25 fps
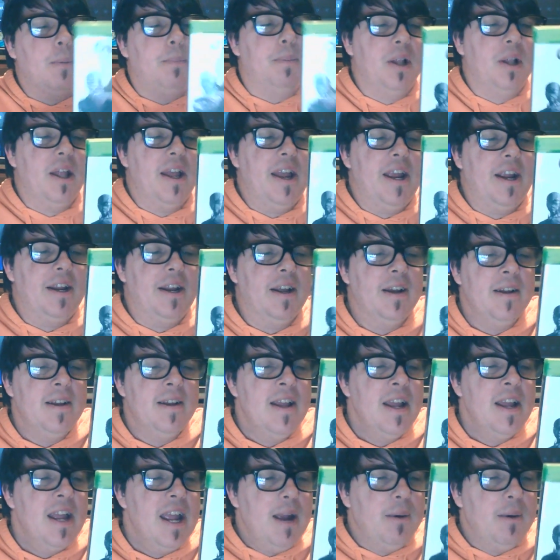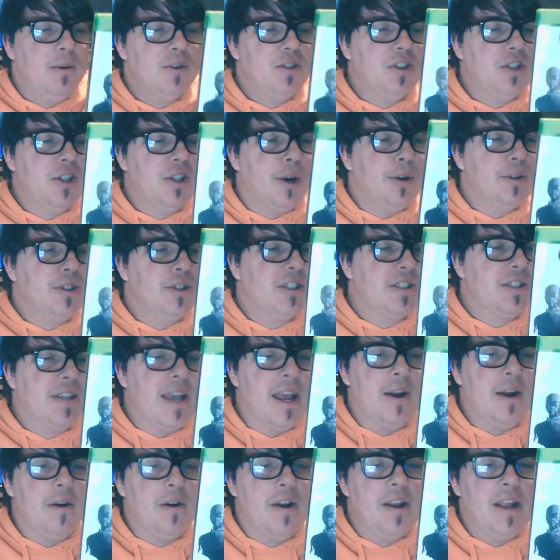played. It was so
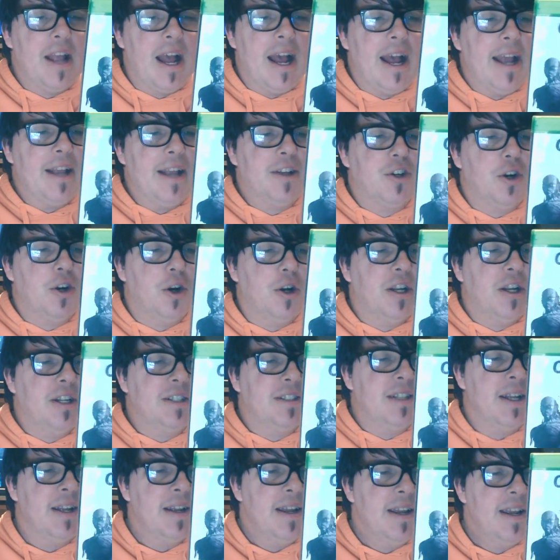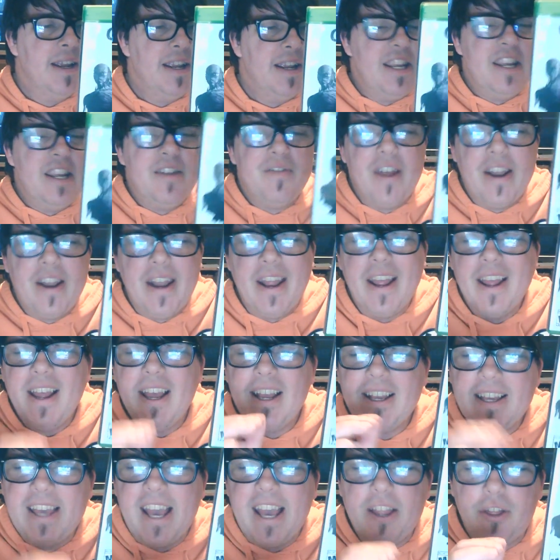scary, I couldn't even
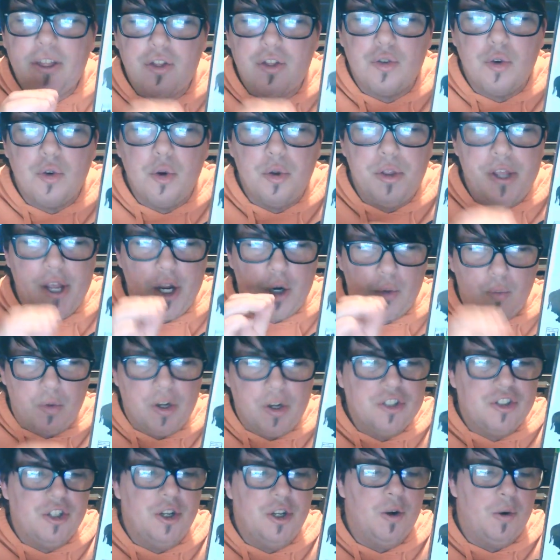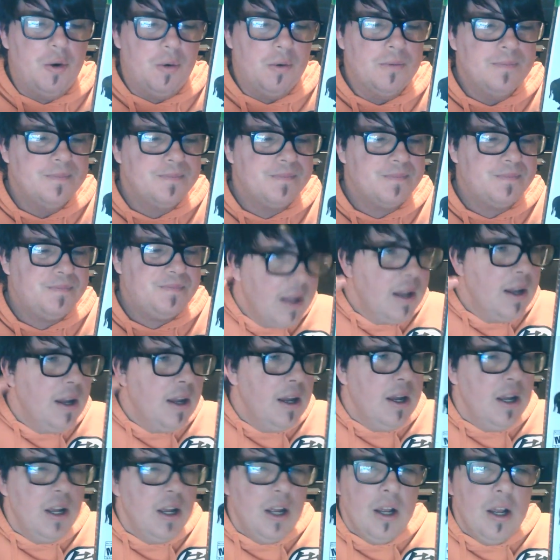get through the original.
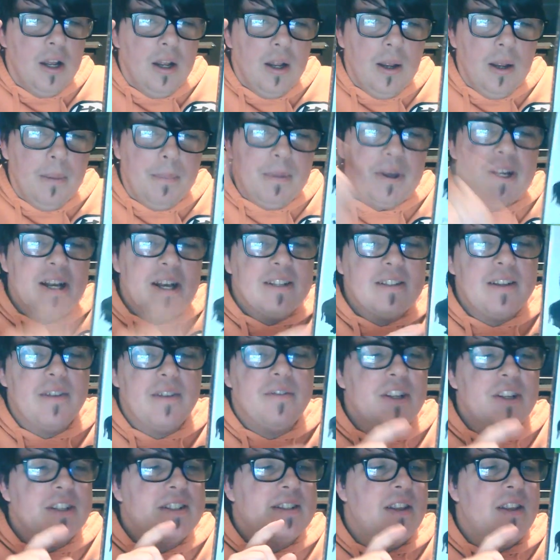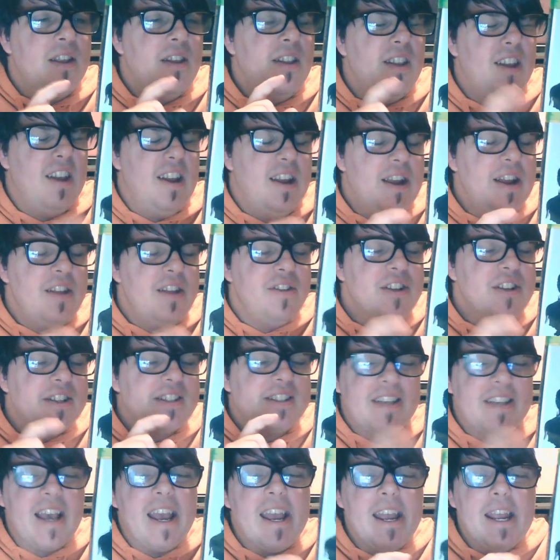Because of this, in this
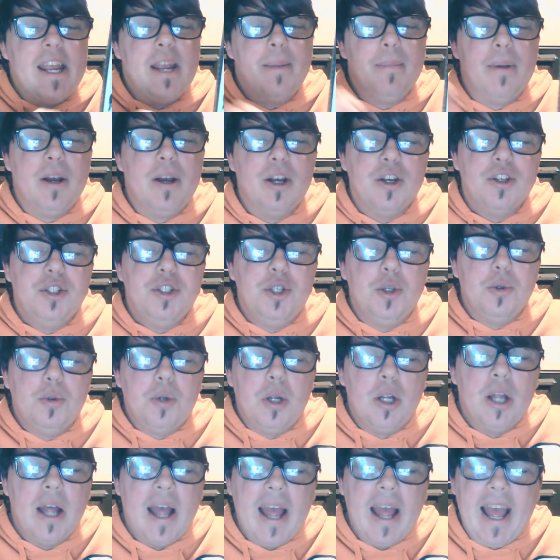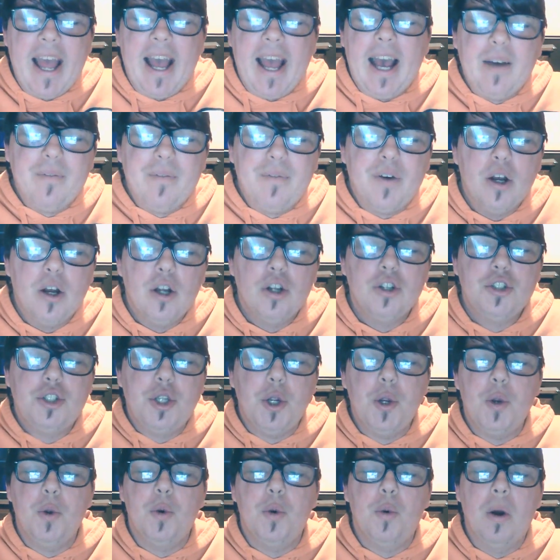game, you have
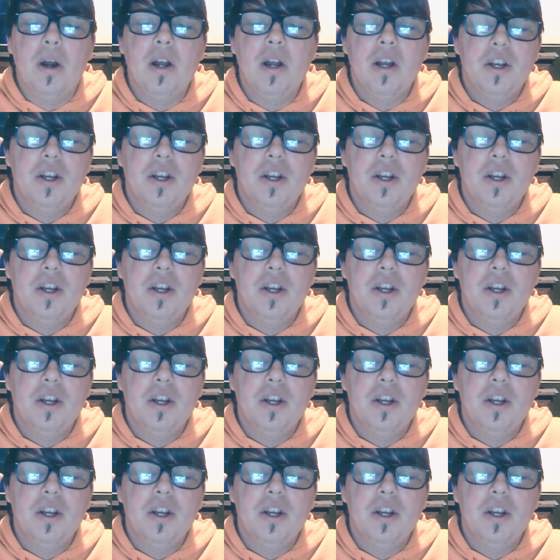to